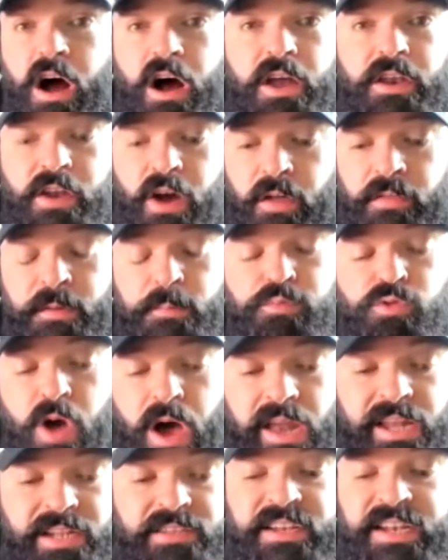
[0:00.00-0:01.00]
on on the
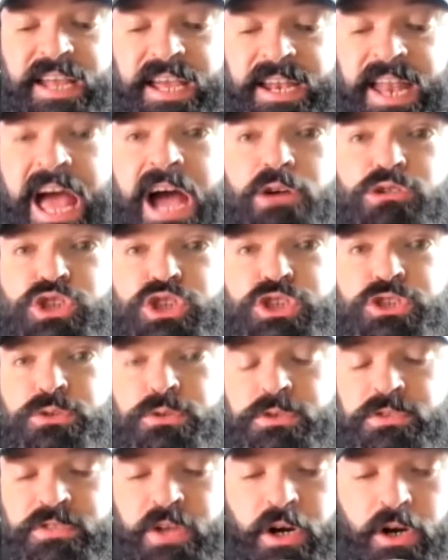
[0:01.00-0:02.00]
product and and how
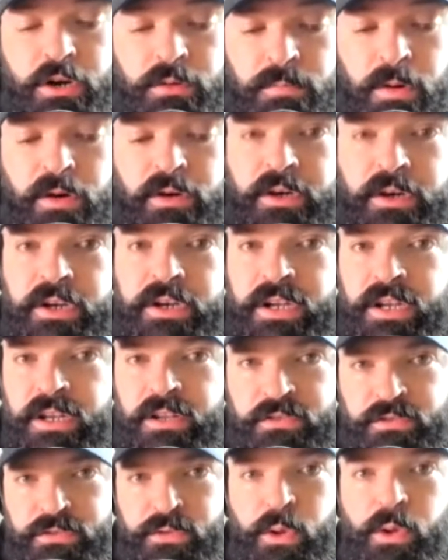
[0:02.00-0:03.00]
shoes are marketed
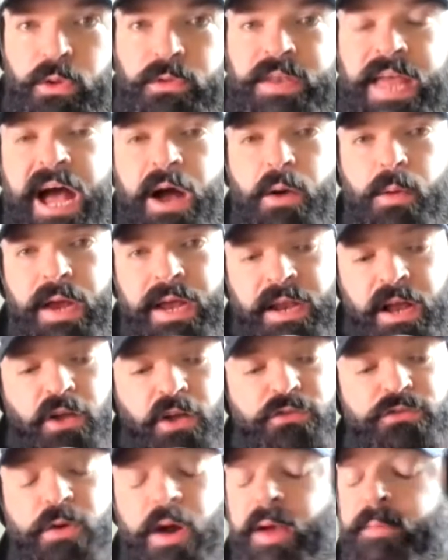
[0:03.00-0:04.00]
and sold now. And
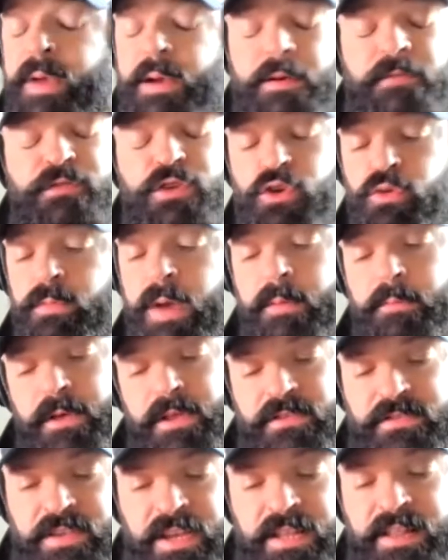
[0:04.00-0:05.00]
also, I remember if you remember
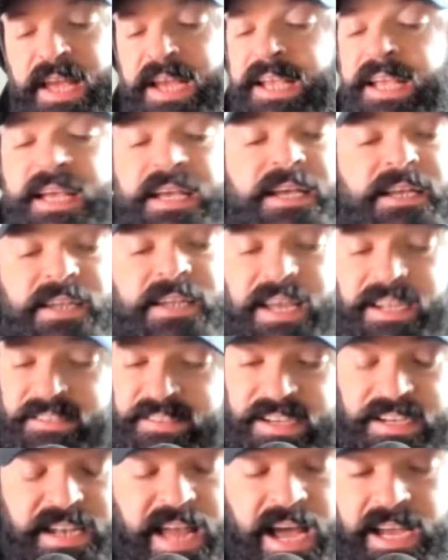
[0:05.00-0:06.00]
this in like
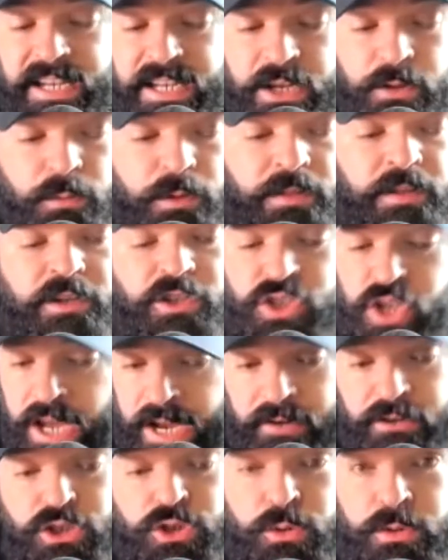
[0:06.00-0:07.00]
1990 when the
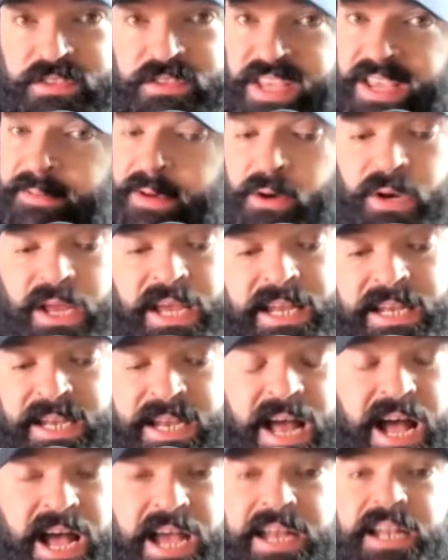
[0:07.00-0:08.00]
Air Jordans came out,
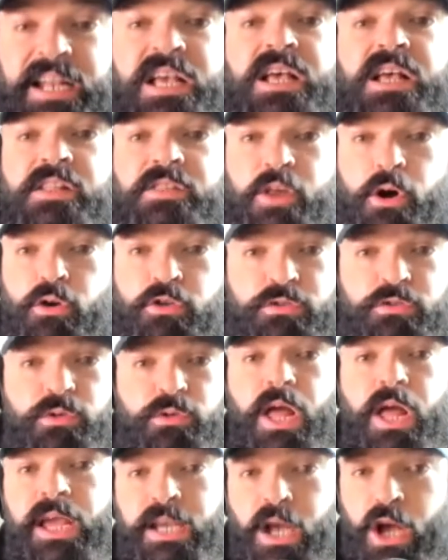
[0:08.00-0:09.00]
89, those were
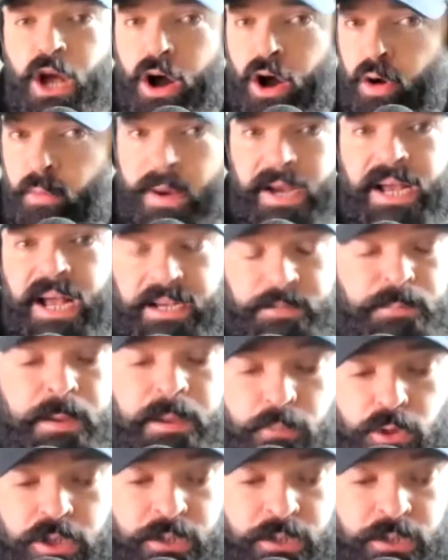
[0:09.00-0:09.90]
like, oh my god, people